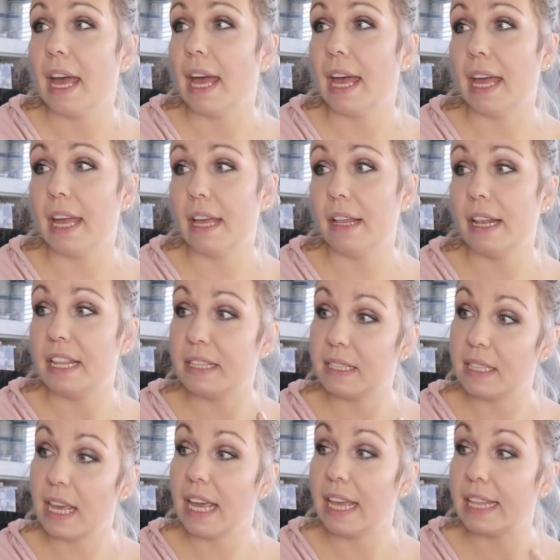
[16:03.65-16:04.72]
Let's
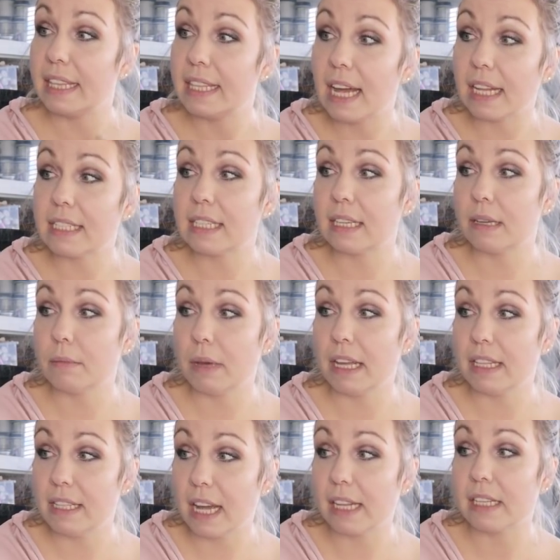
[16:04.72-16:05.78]
say in
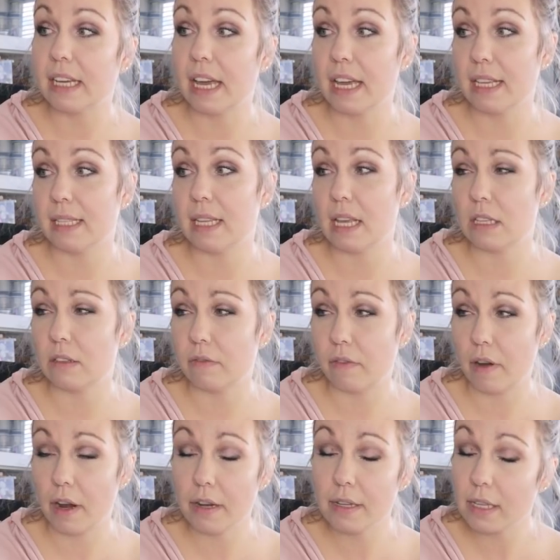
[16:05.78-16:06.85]
that case, as
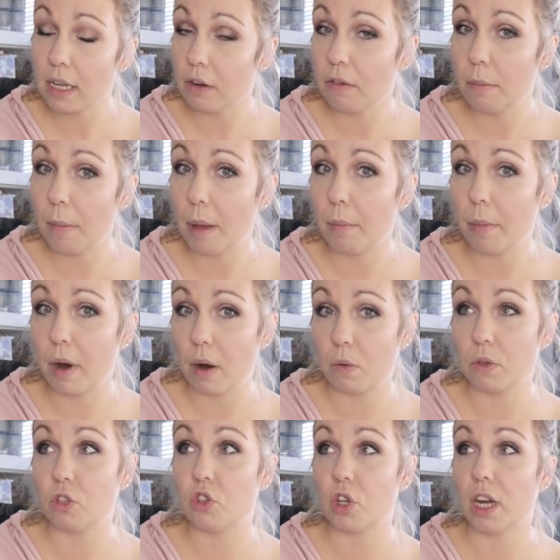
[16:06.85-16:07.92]
far as I remember, I
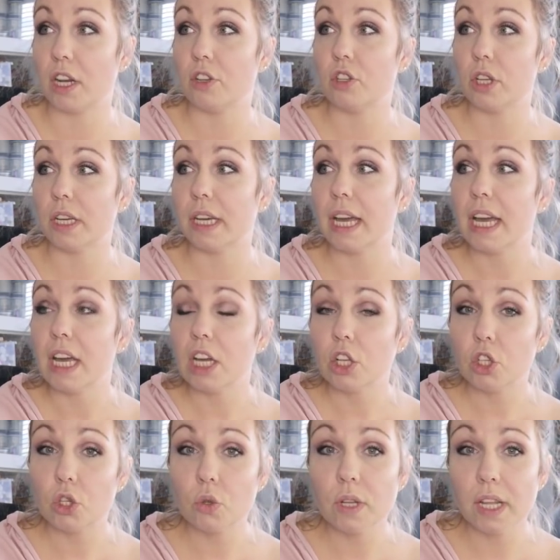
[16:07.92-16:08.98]
was charging
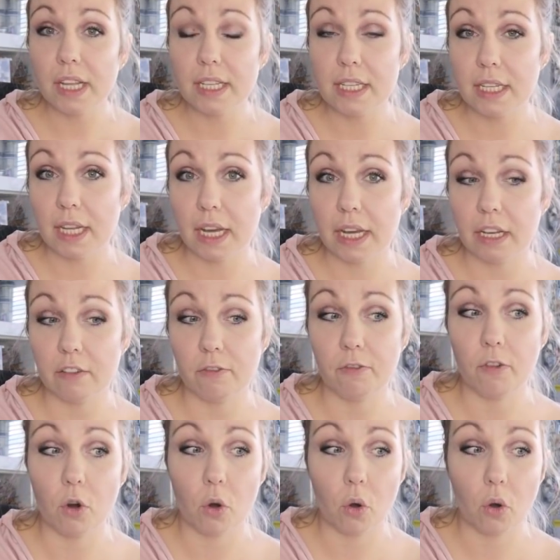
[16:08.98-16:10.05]
$2.99
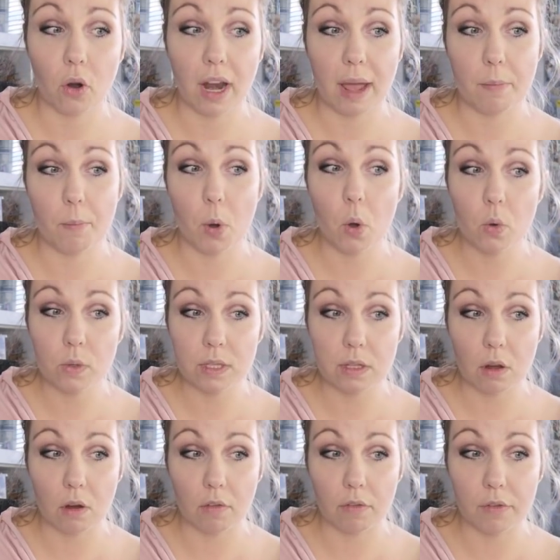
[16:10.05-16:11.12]
for a post
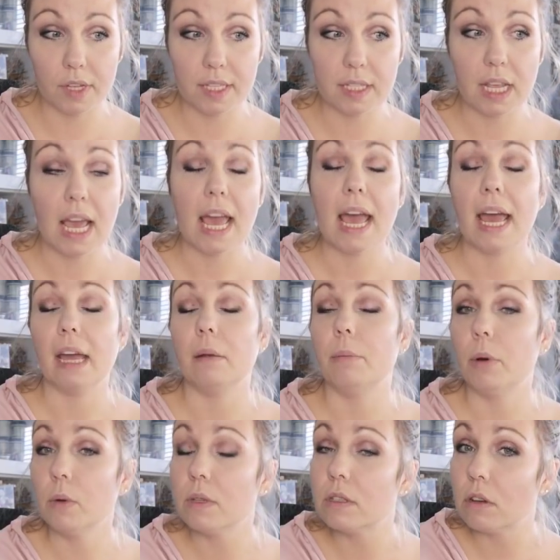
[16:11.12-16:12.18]
office, and
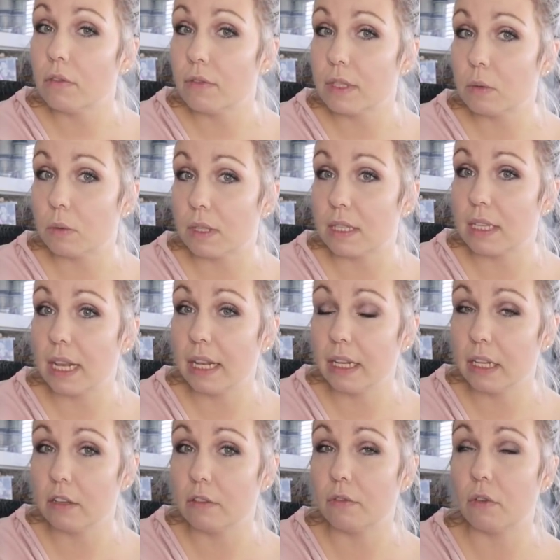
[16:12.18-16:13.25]
post office was selling
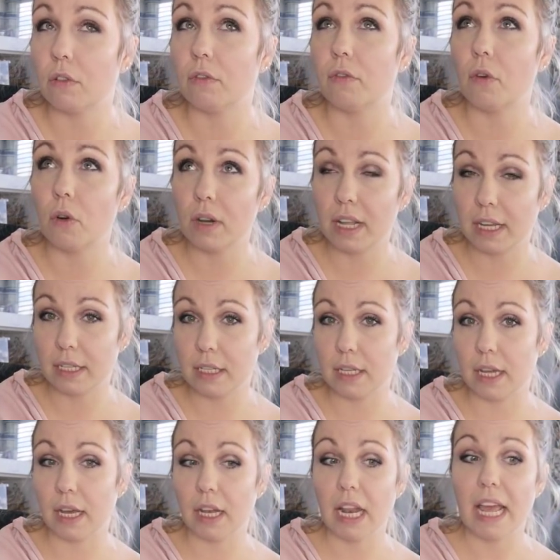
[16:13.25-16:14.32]
it for
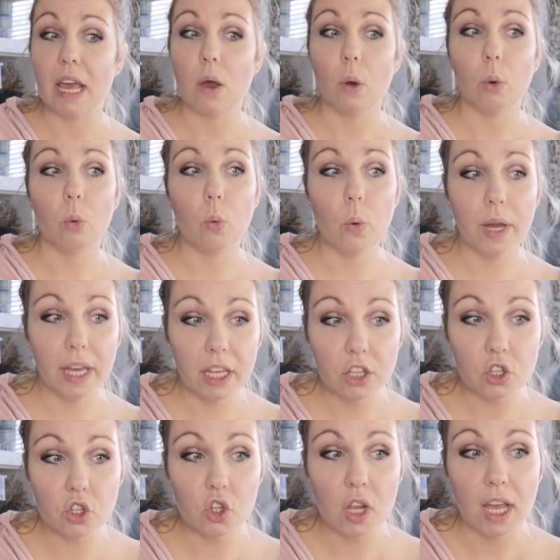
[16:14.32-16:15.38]
$4.99,
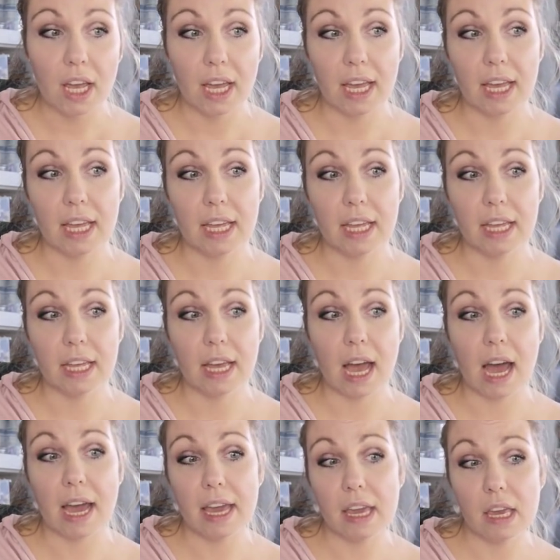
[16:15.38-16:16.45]
which
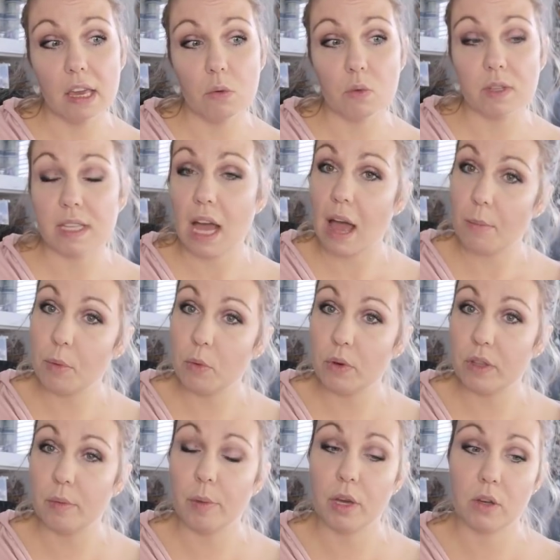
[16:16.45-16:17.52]
I was happy
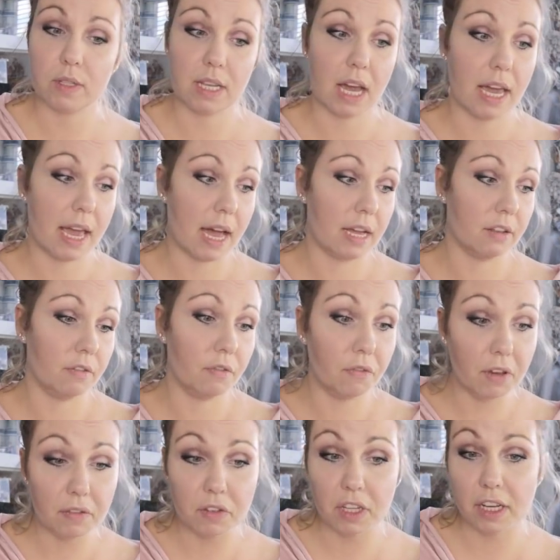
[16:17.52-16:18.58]
with because I had
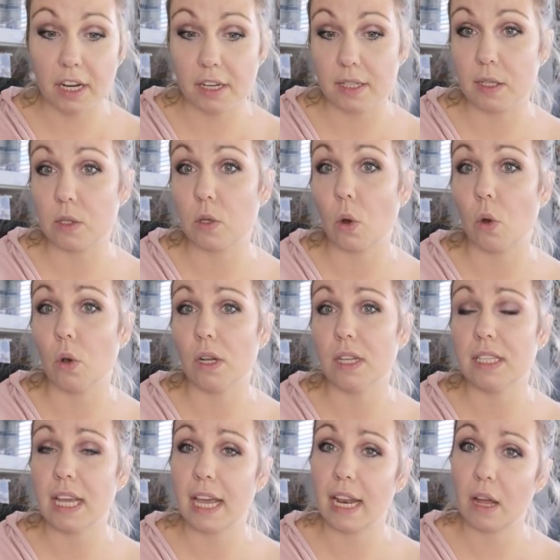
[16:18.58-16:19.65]
50 cards
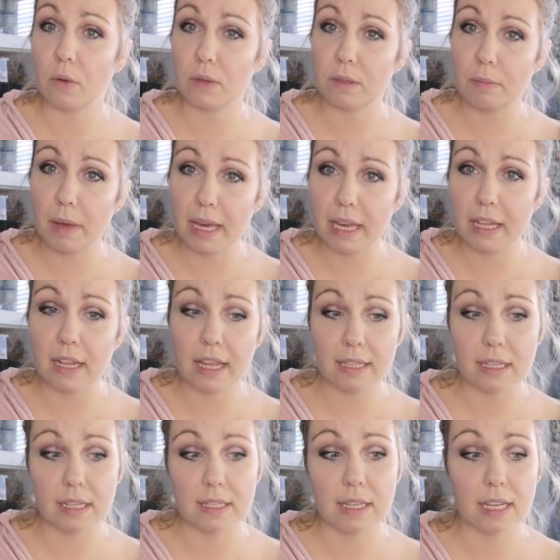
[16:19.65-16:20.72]
sold, and I was making, as
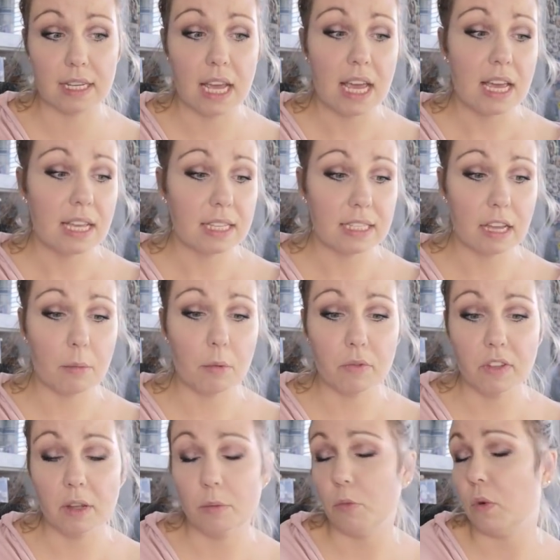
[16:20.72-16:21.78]
I said, some of
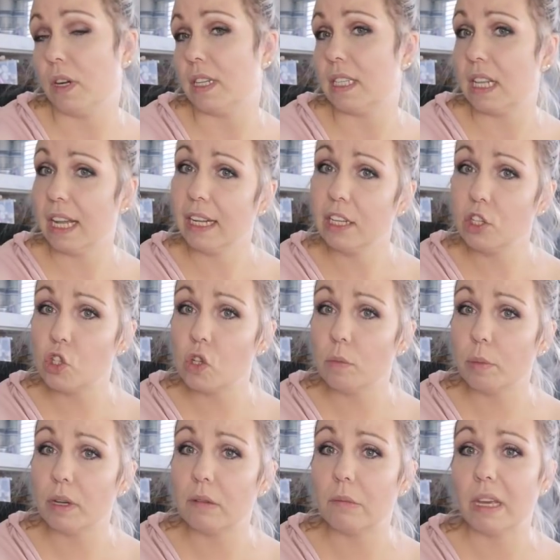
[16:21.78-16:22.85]
them were slightly
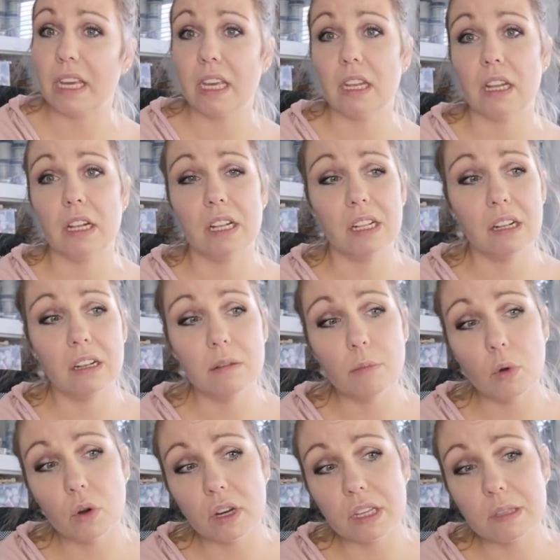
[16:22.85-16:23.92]
cheaper and making a little
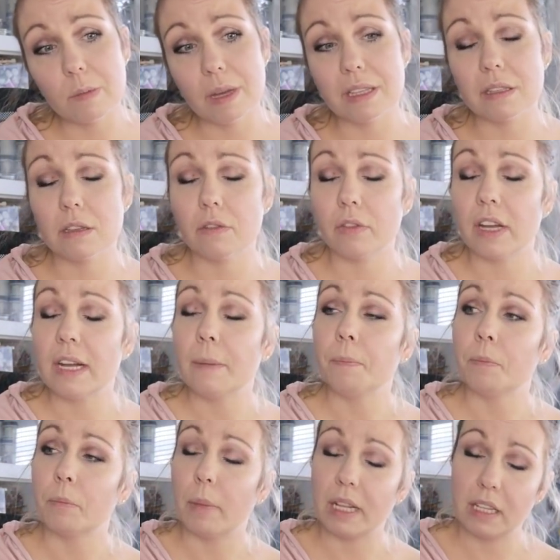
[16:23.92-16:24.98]
more expensive,
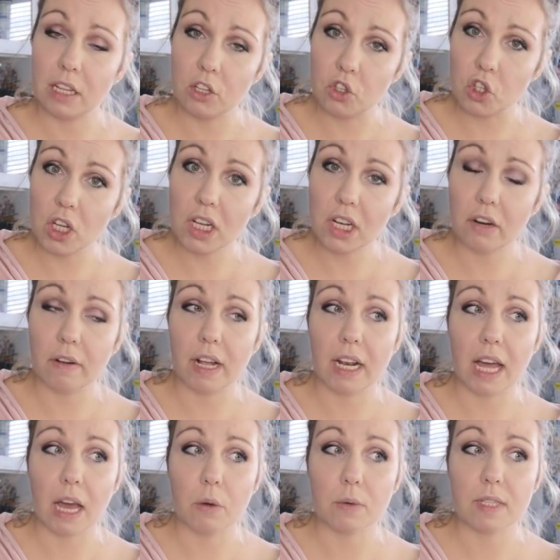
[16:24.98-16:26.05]
but in general
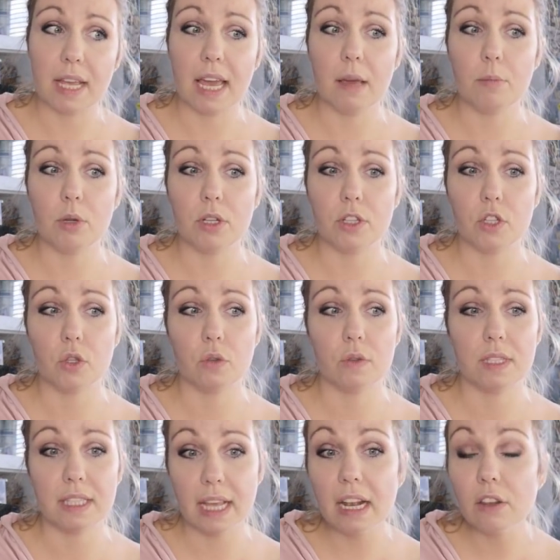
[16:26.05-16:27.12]
I was able to
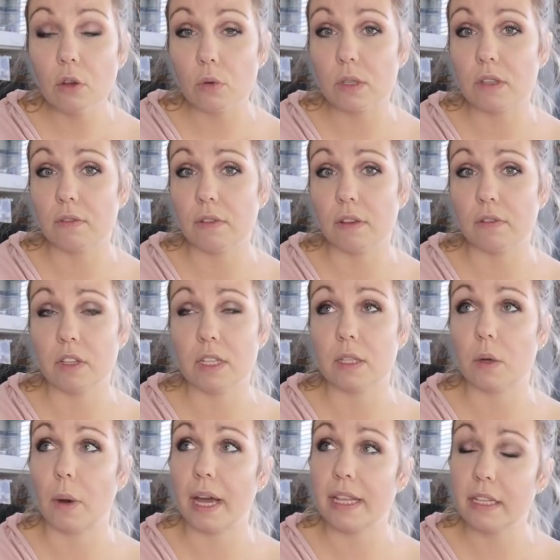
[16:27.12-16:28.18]
sell those 50,
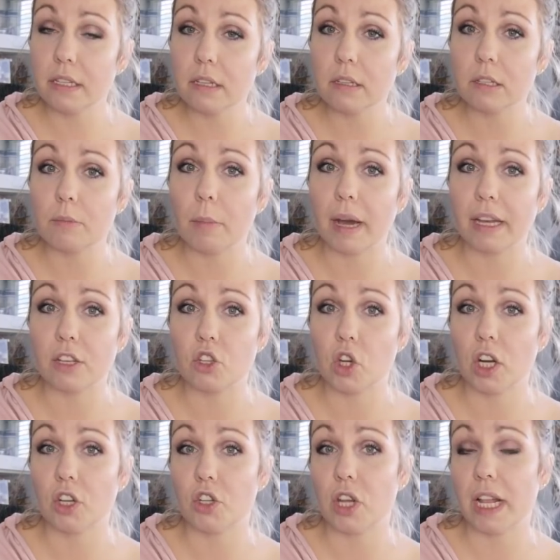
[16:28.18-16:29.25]
so I didn't mind
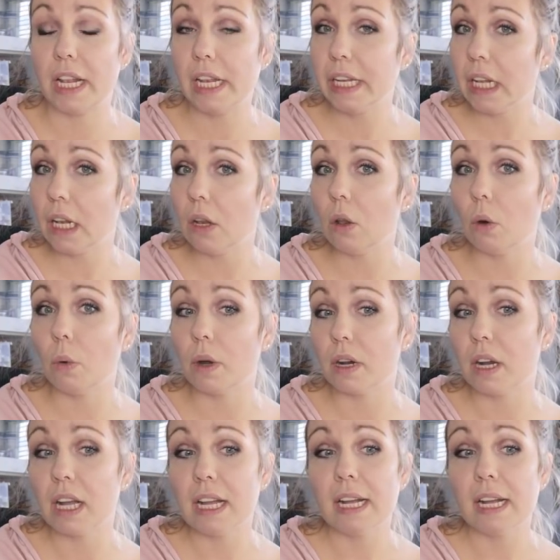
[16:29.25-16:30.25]
charge a little lower